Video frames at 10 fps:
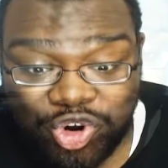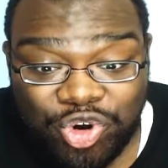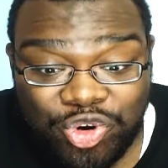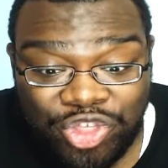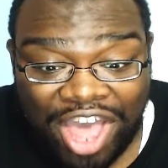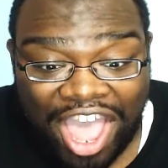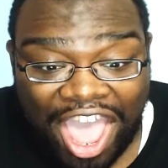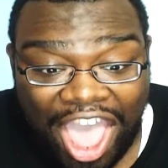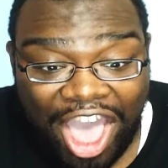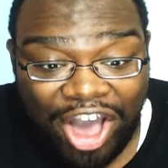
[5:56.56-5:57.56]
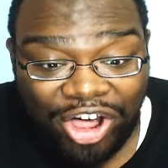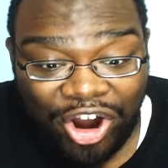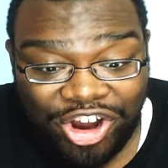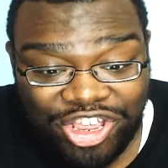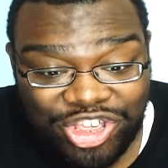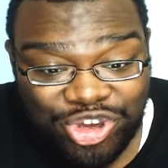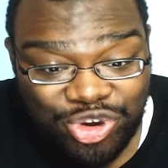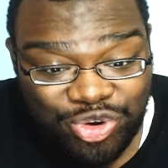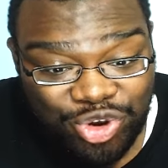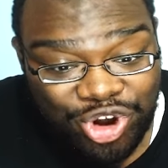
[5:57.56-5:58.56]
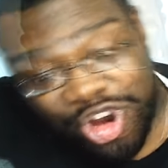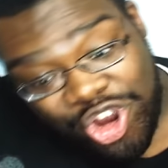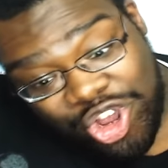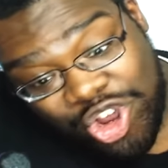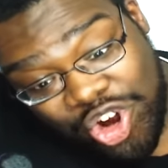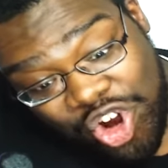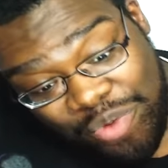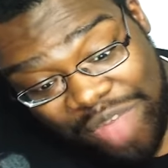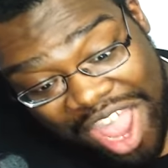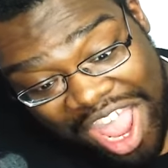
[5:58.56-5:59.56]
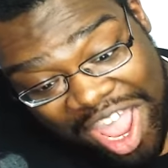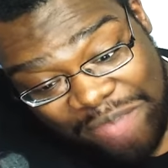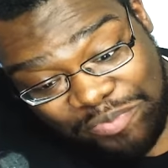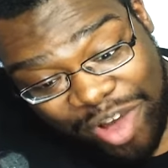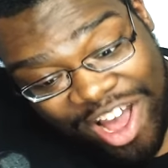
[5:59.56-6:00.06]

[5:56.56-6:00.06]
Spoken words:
Who the hell are you? Gourmet.